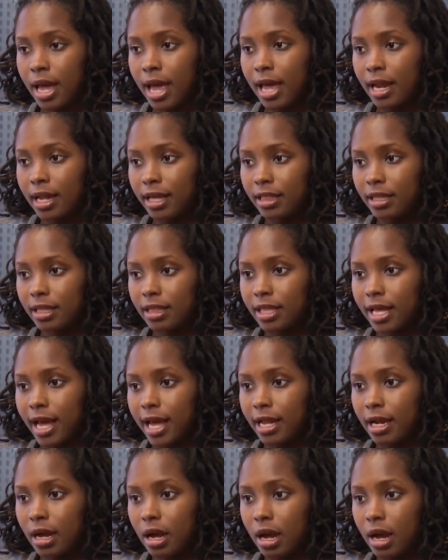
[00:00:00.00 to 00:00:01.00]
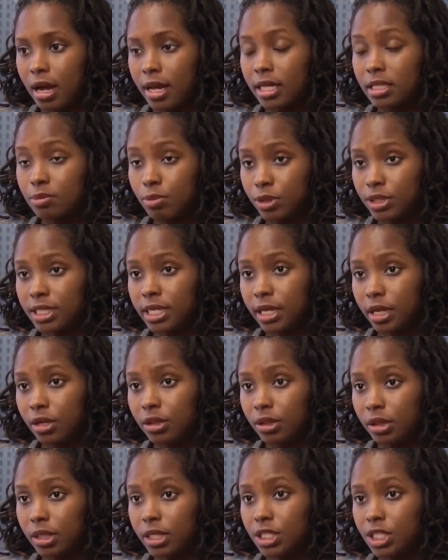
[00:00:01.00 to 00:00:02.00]
And I think that is
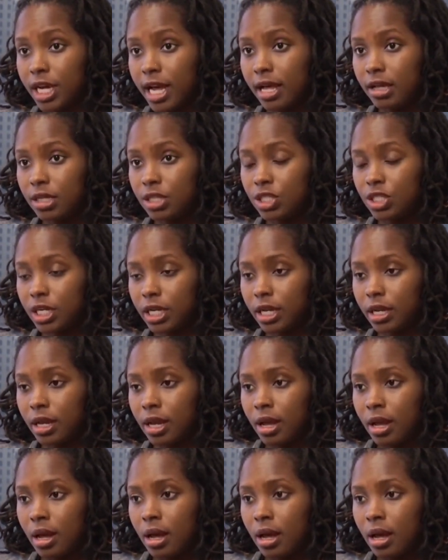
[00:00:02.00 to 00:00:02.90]
particularly challenging.